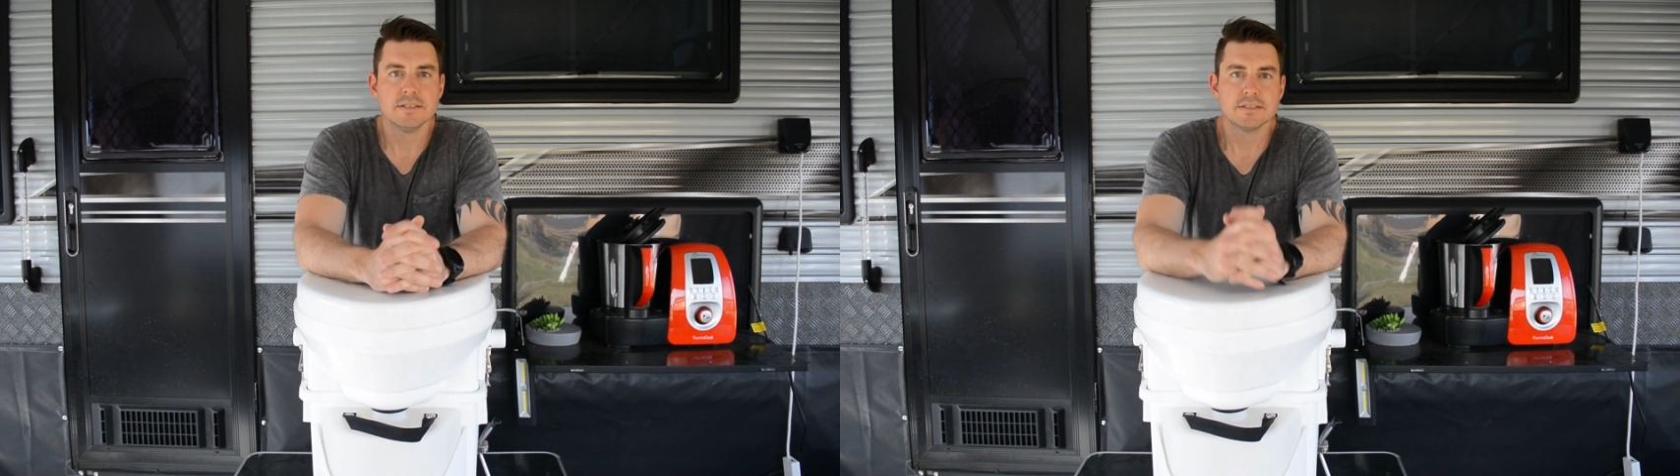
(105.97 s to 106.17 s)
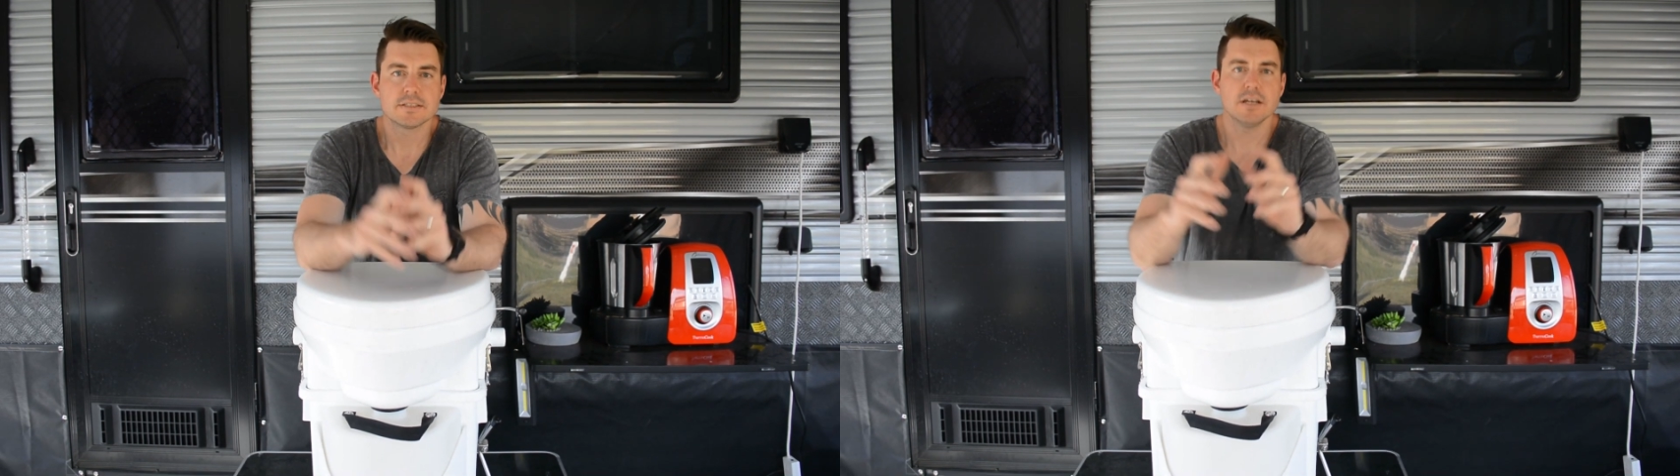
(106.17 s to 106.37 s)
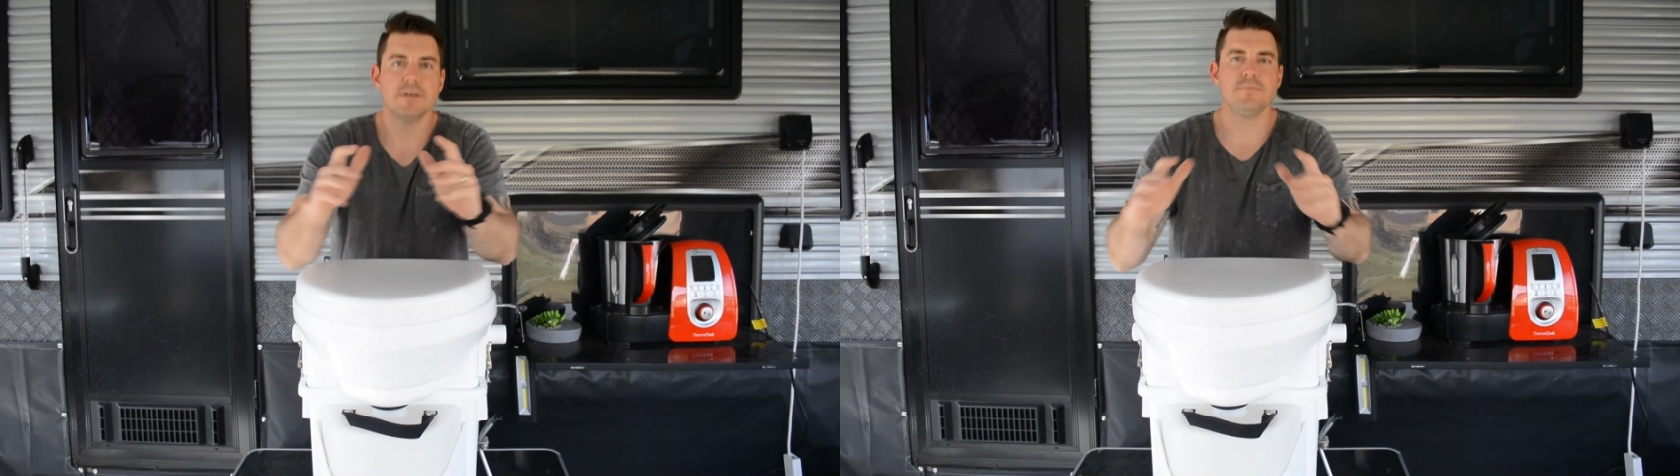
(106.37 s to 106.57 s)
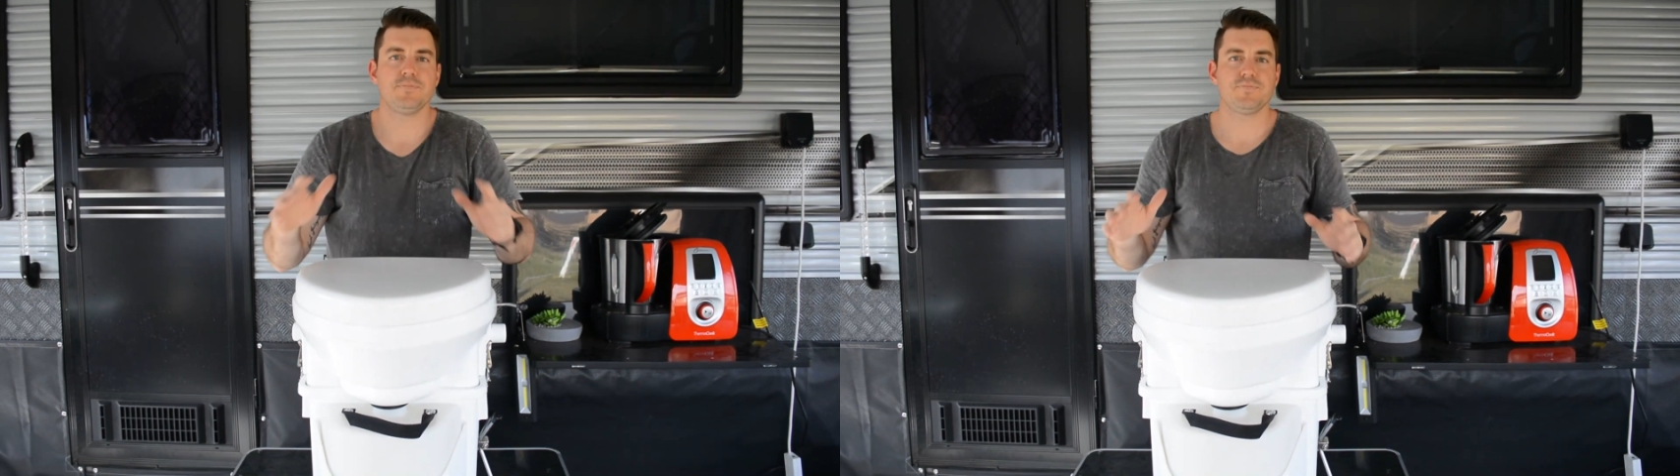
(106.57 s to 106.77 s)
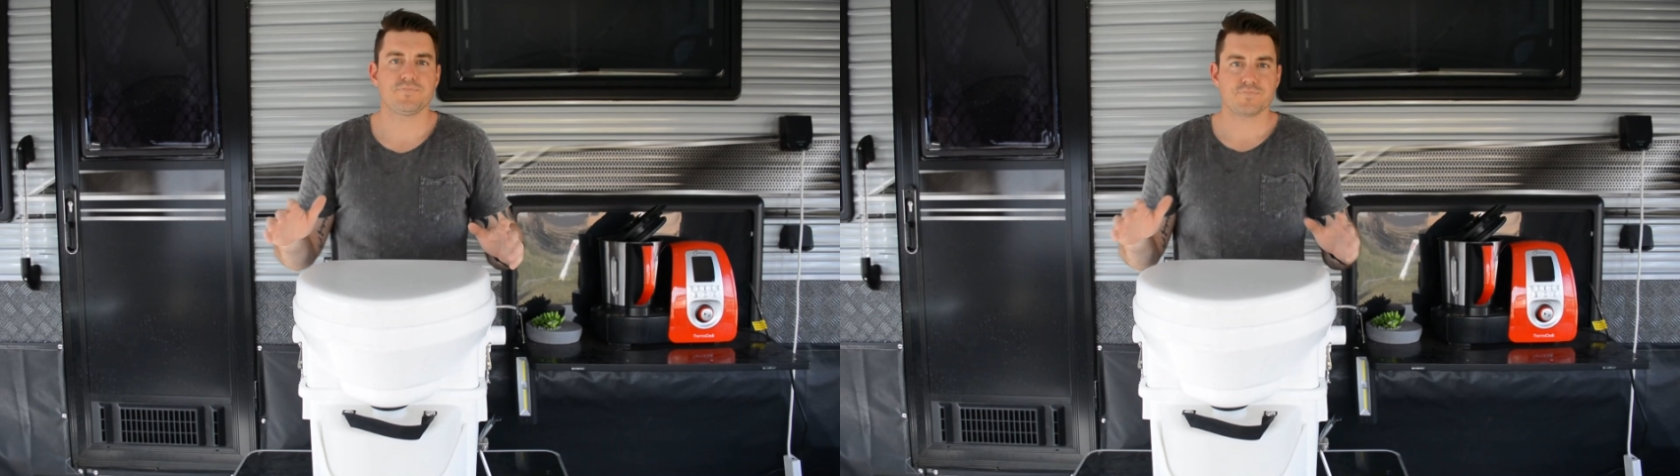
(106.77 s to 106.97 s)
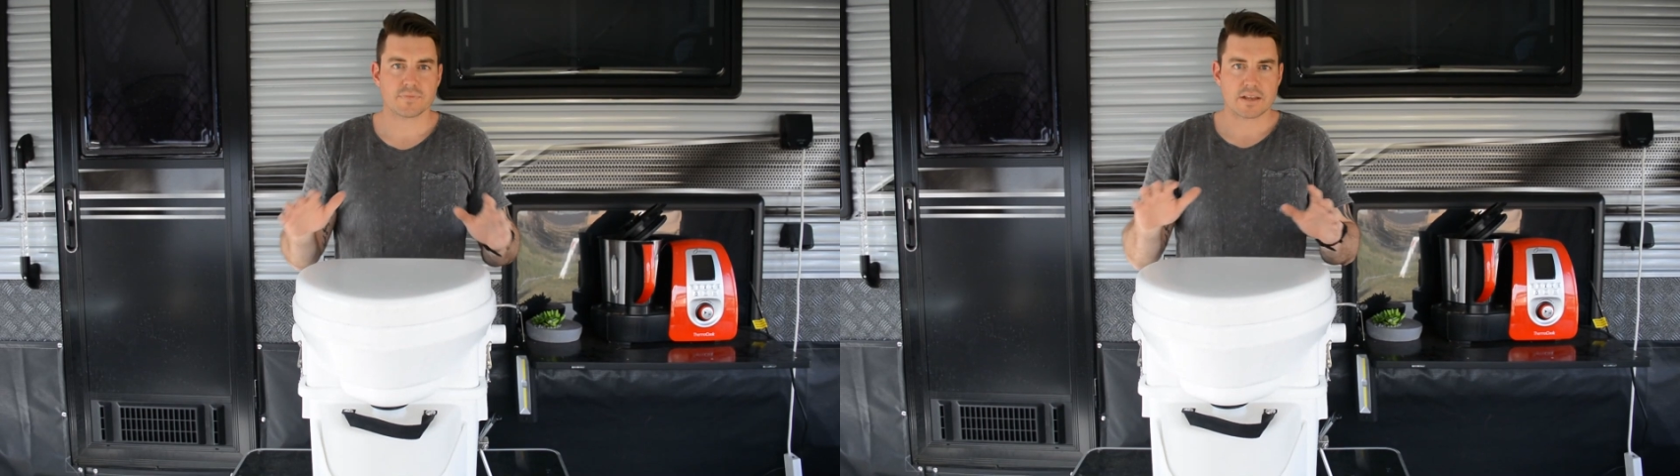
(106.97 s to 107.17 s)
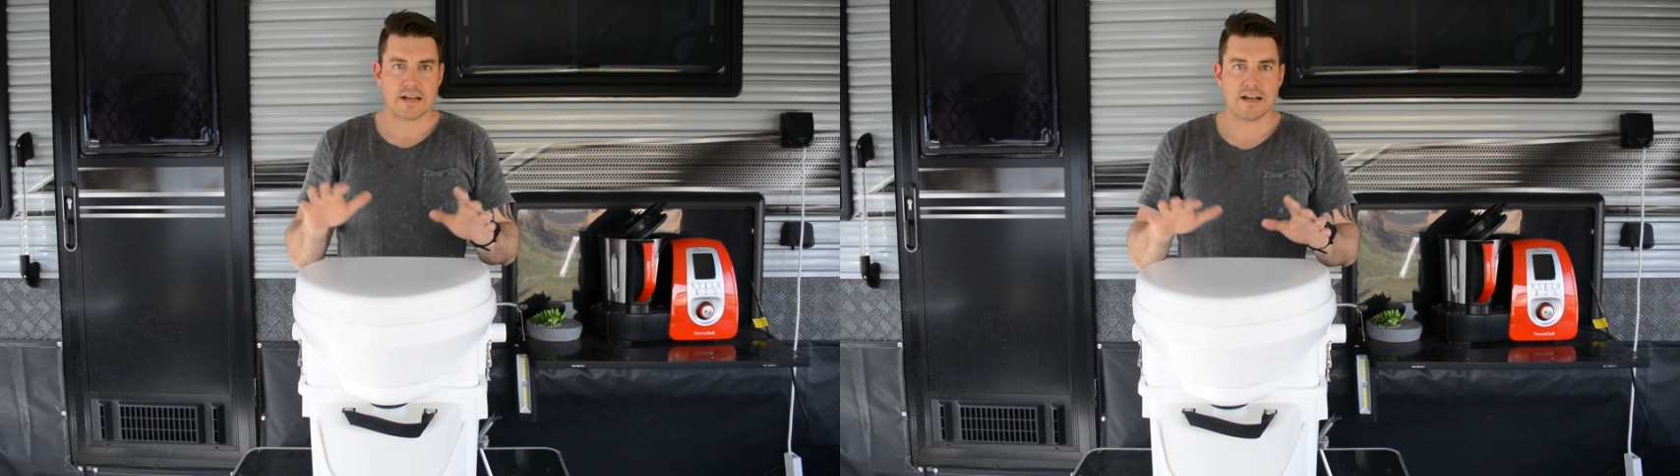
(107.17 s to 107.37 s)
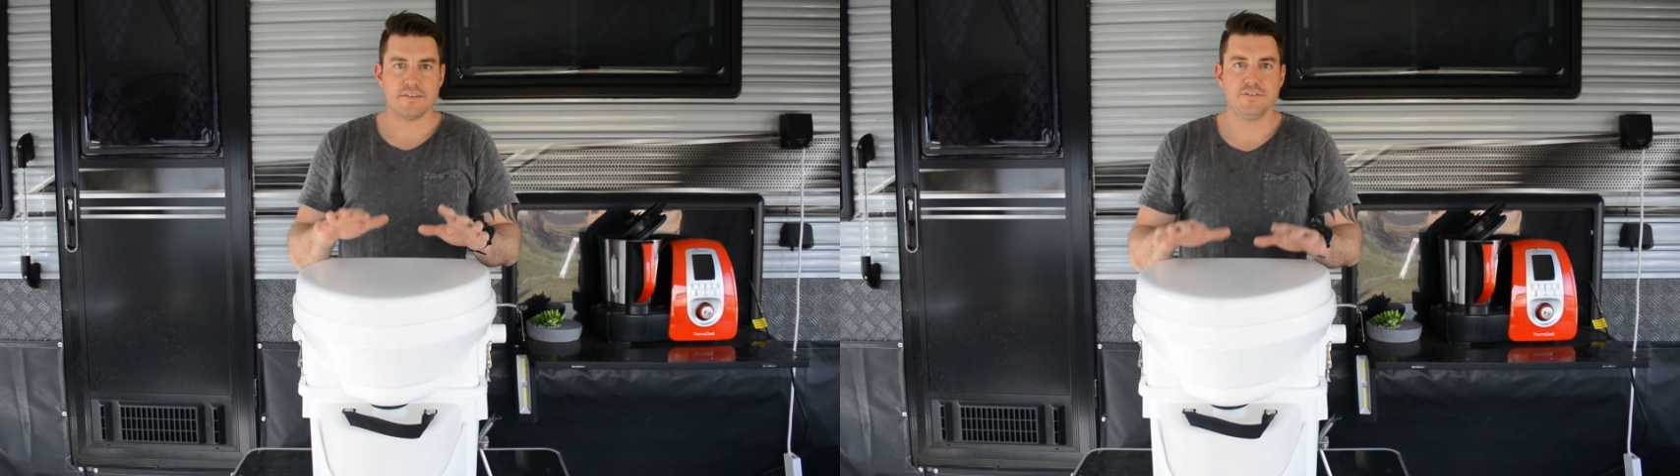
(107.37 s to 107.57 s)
So a